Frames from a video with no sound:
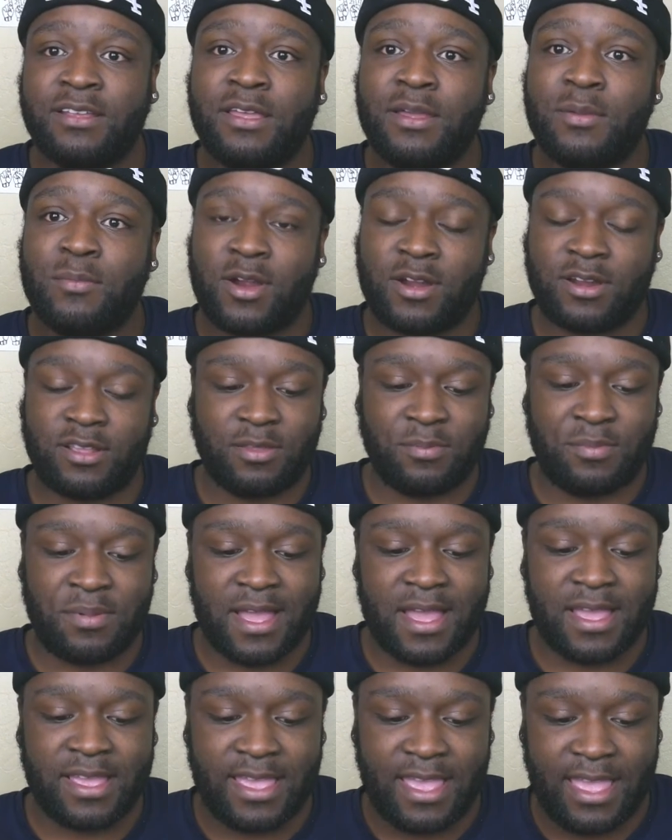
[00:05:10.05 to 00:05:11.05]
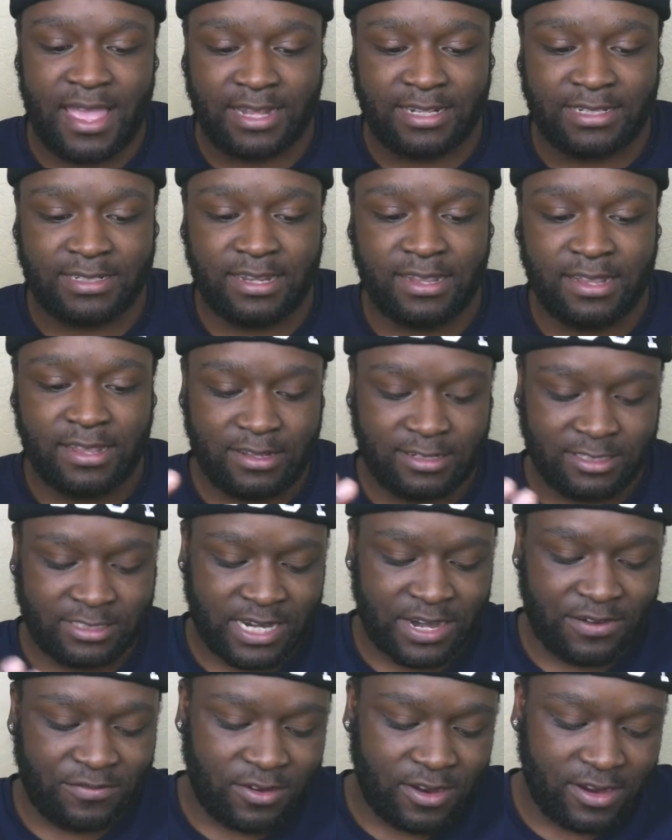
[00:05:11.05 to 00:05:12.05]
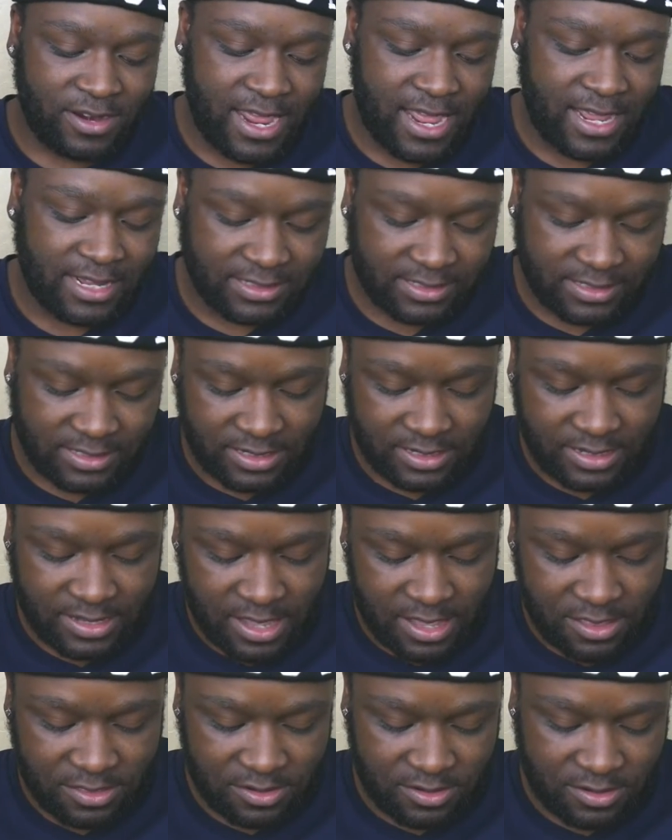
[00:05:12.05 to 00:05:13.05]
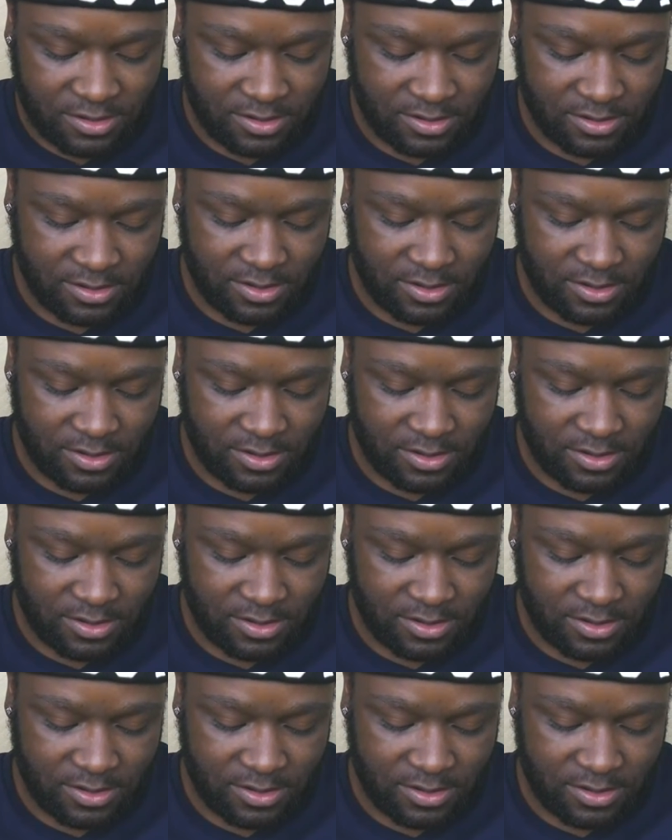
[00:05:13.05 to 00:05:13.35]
part of the pie and Chevron as the other